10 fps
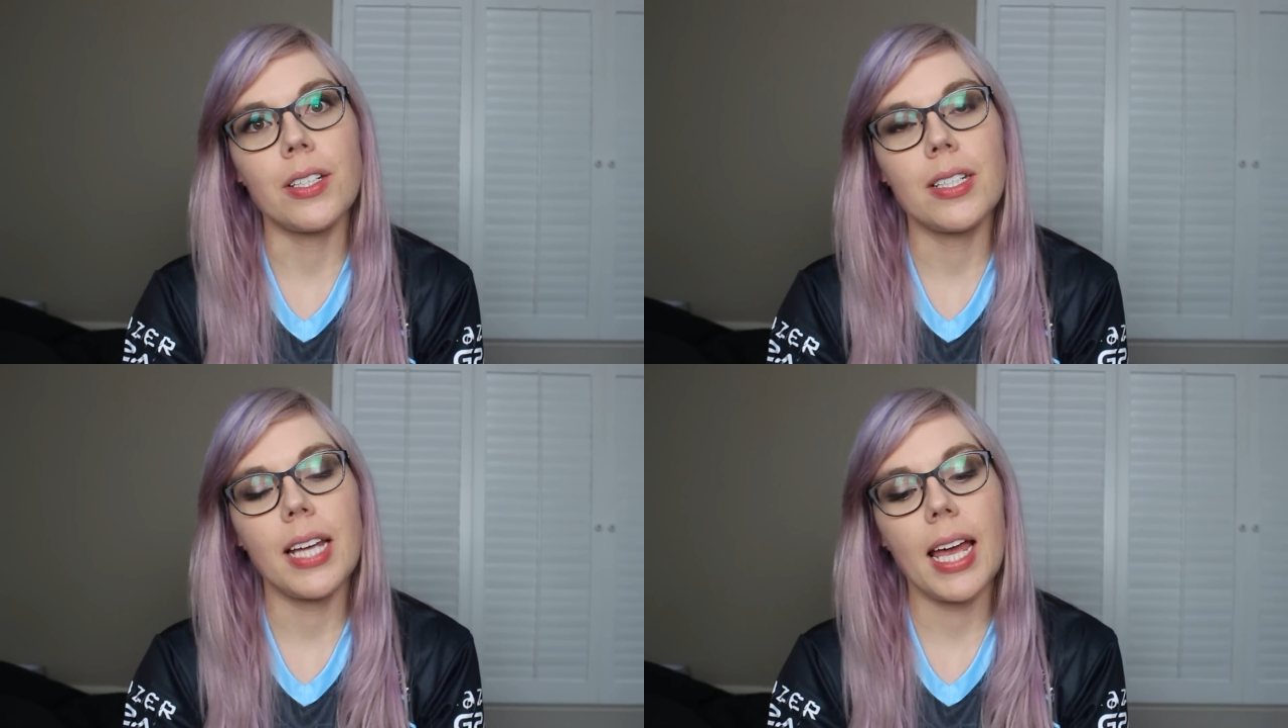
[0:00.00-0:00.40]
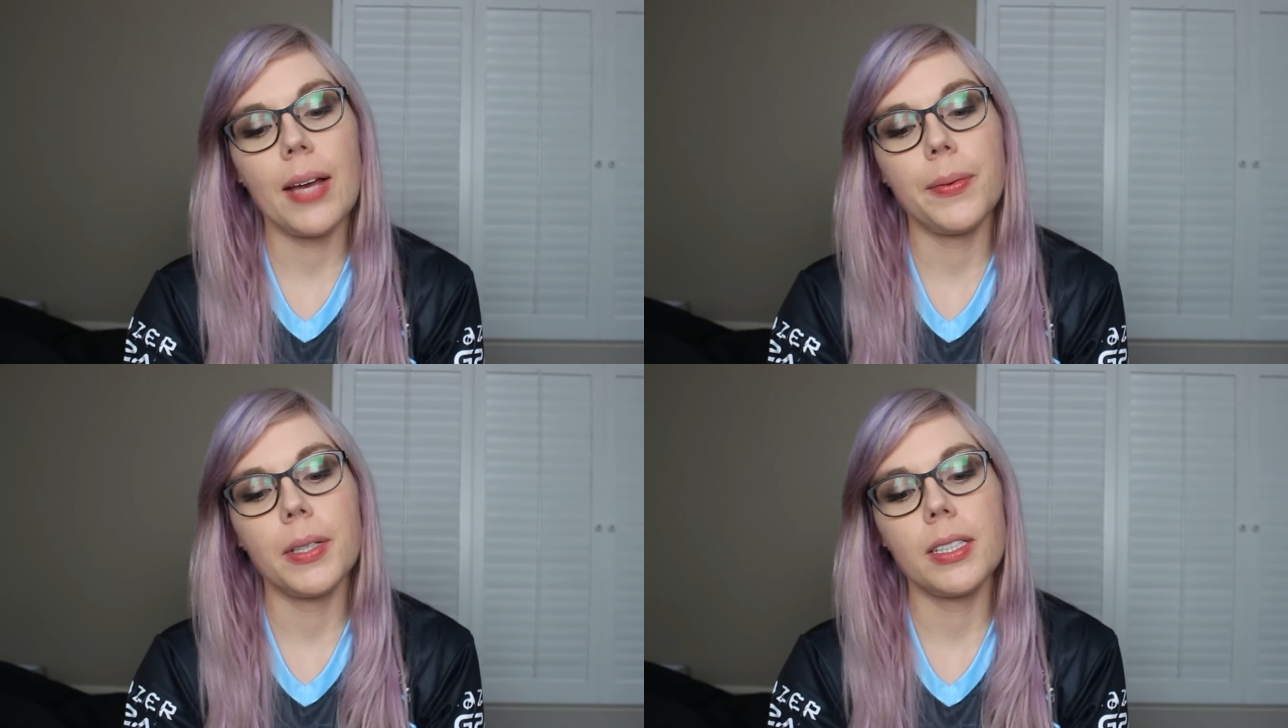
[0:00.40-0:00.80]

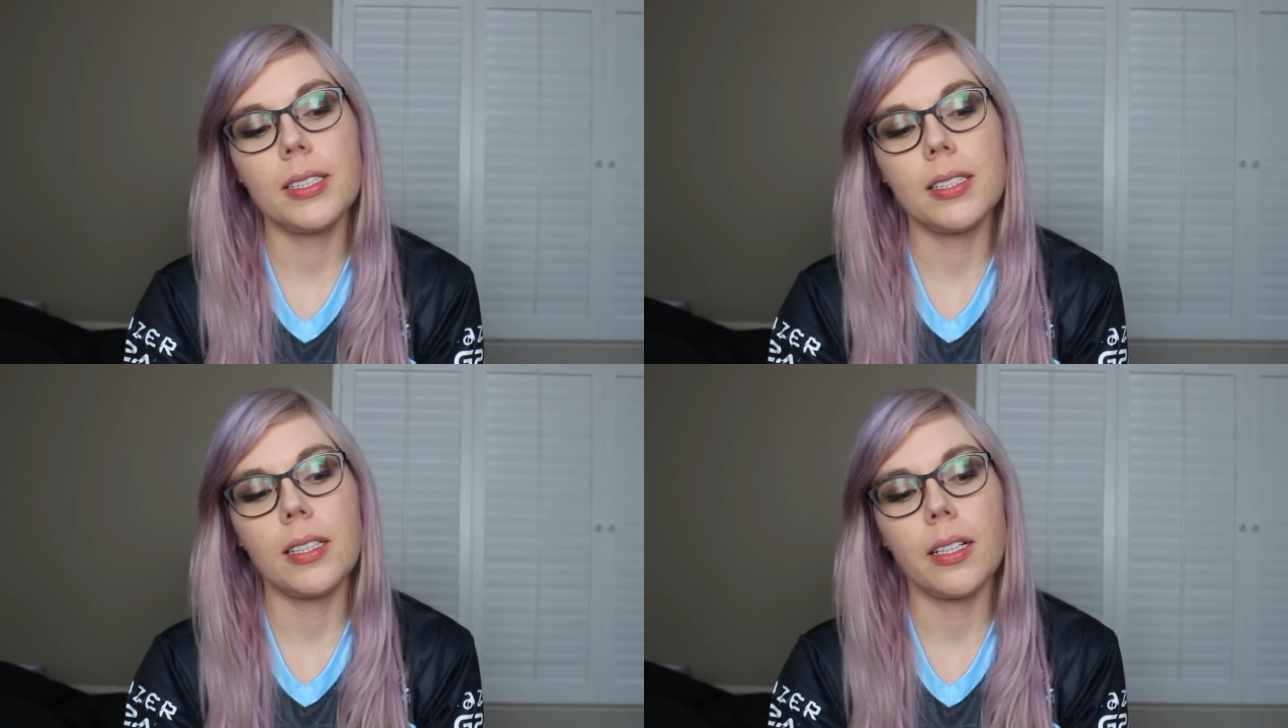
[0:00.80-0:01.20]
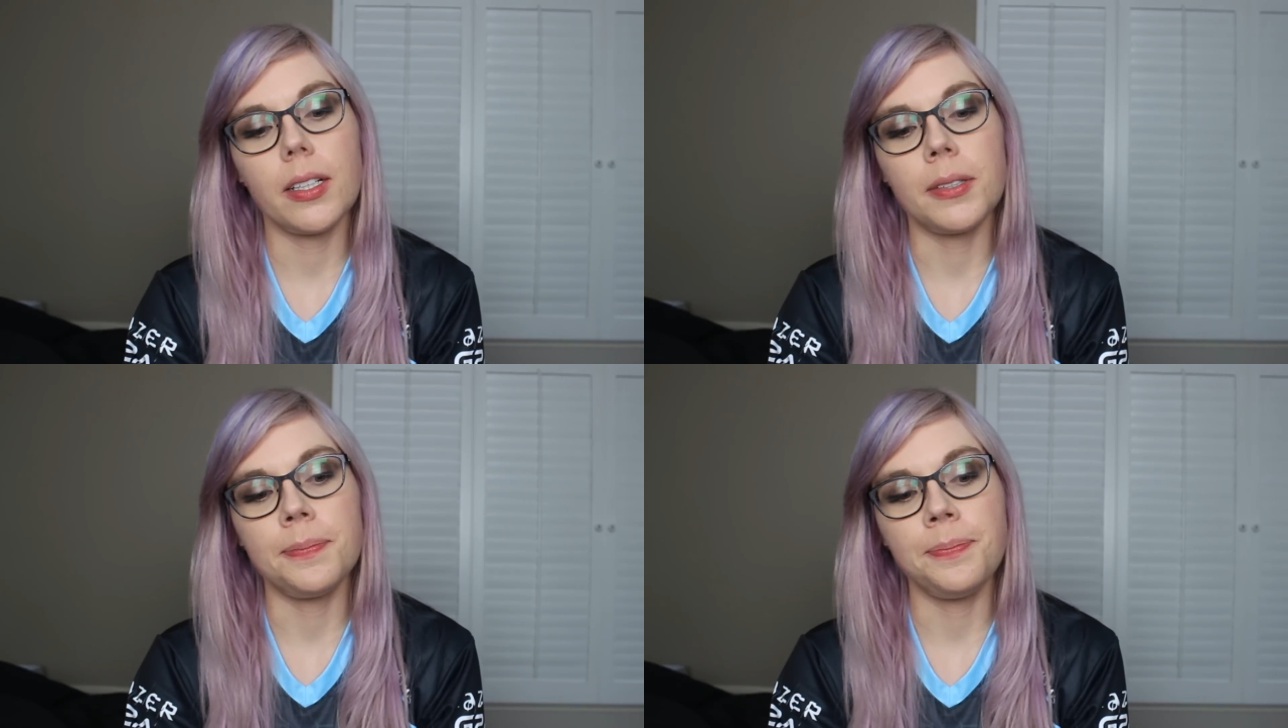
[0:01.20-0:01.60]
Today was
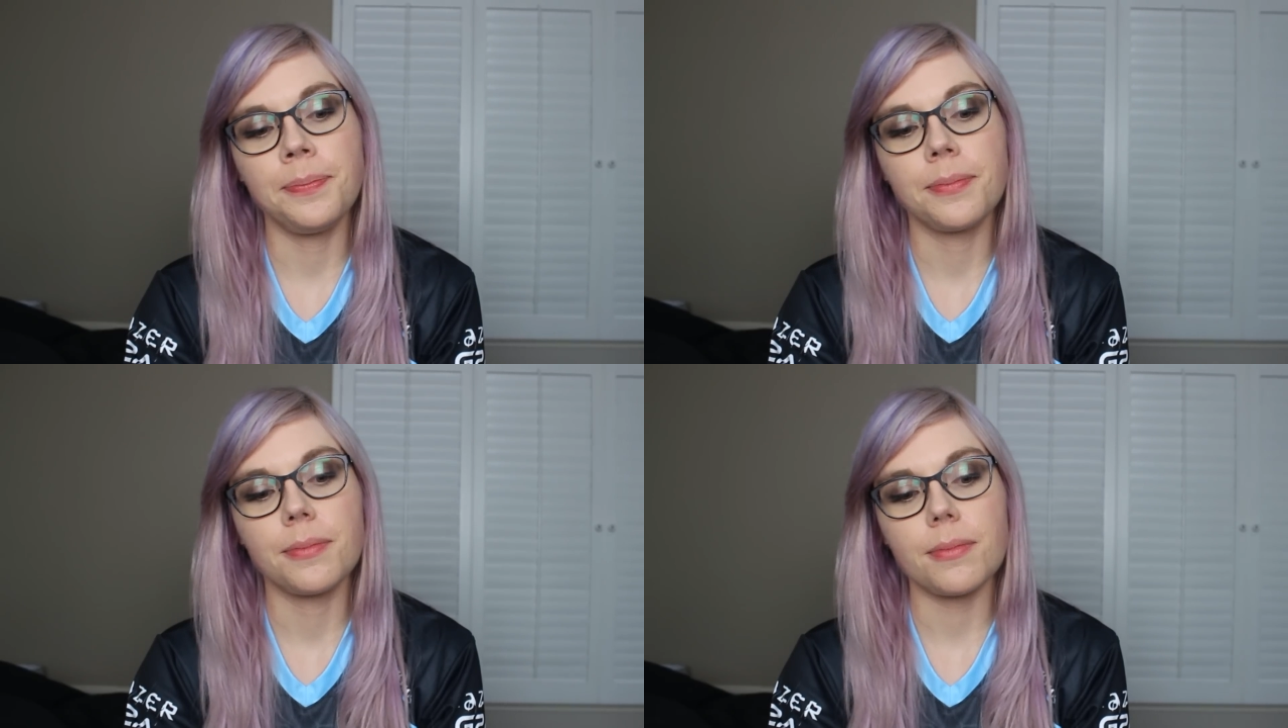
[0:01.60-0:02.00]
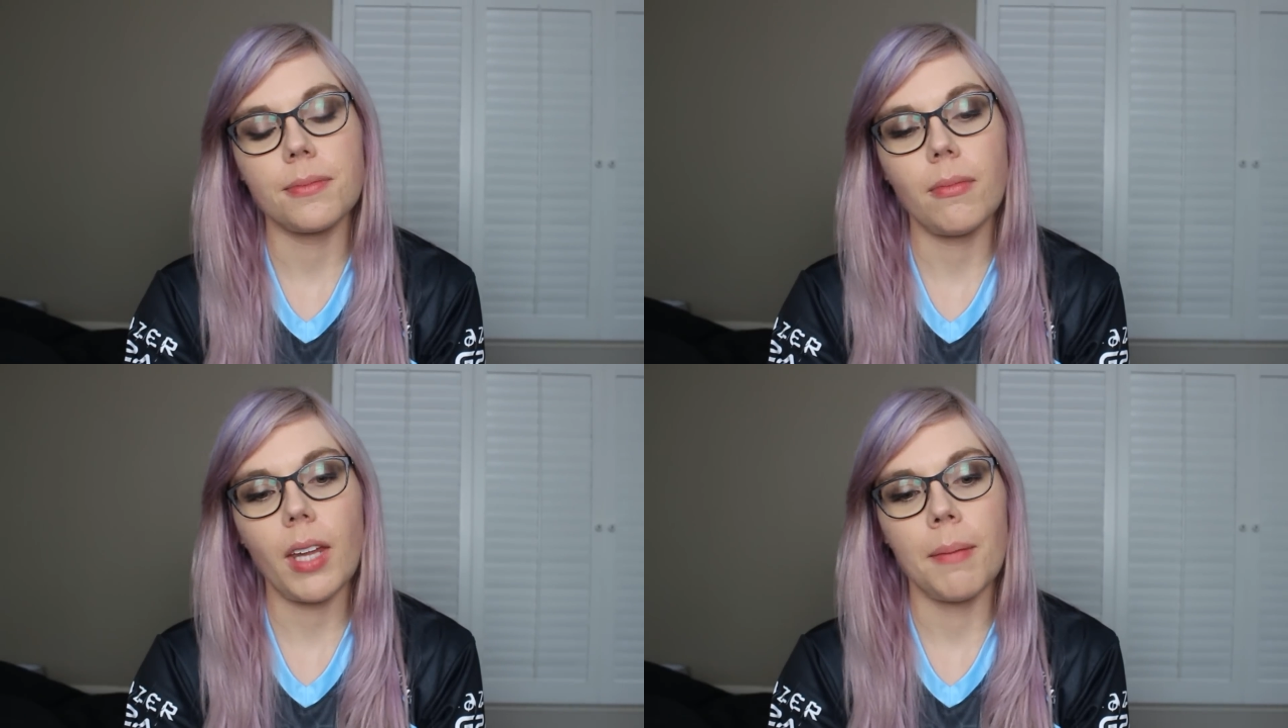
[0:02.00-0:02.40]
the
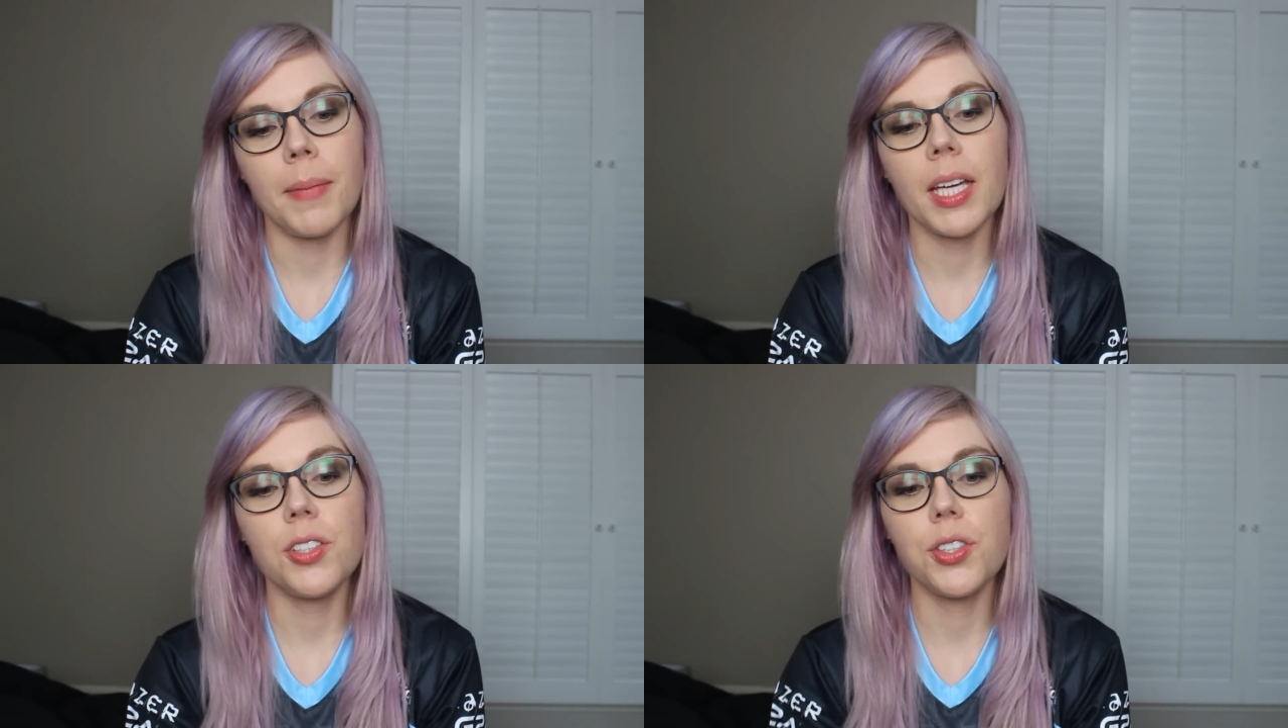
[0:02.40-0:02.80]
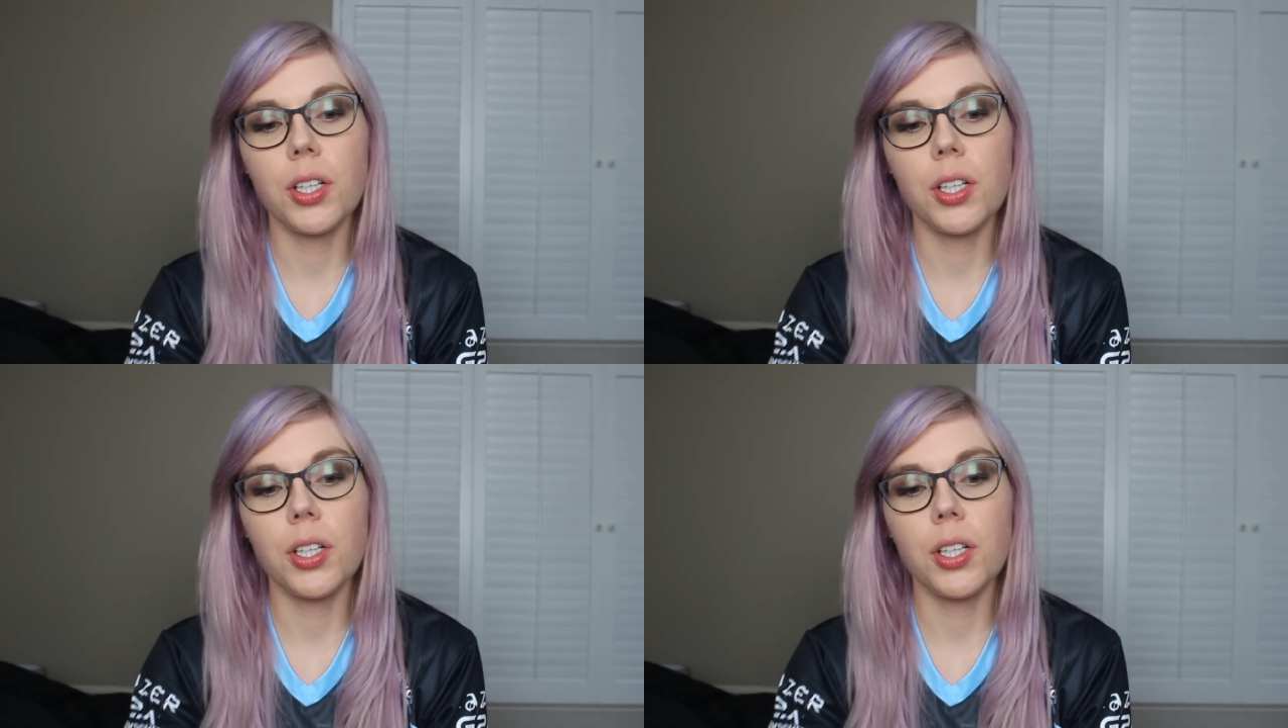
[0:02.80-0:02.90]
major